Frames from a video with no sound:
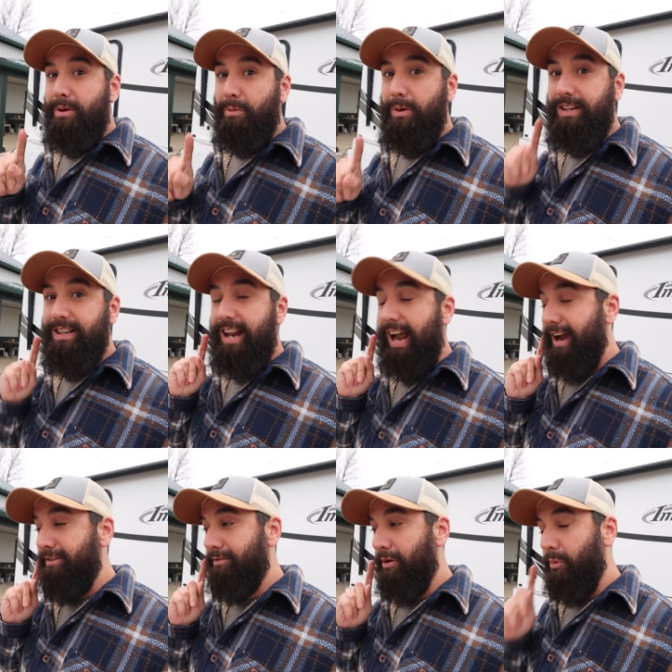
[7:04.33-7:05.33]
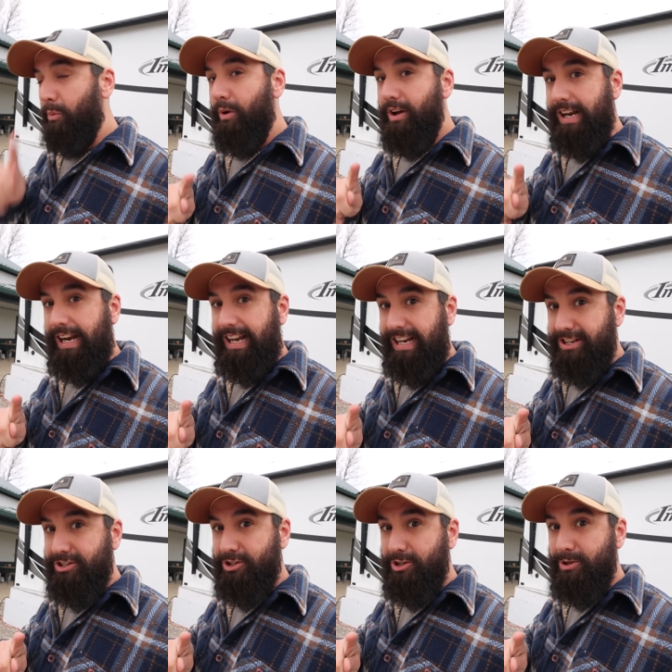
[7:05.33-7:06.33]
We did have one
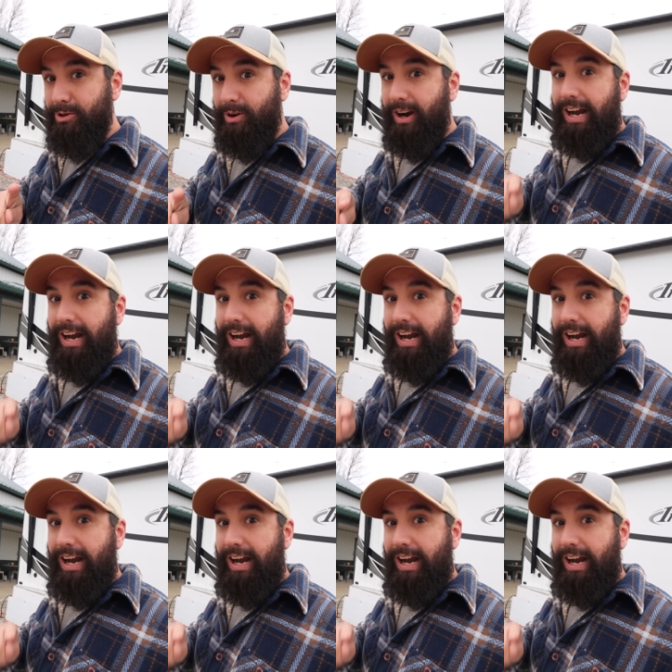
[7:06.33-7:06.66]
issue.